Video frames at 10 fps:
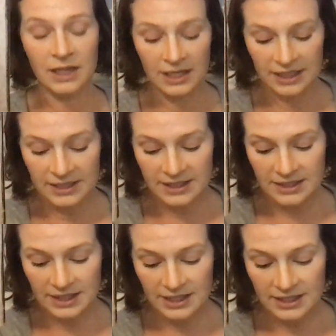and this
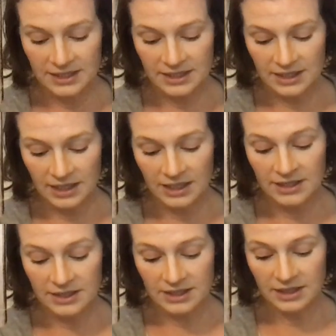this
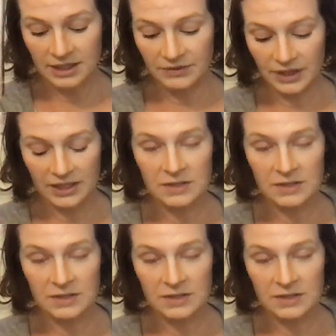is significant,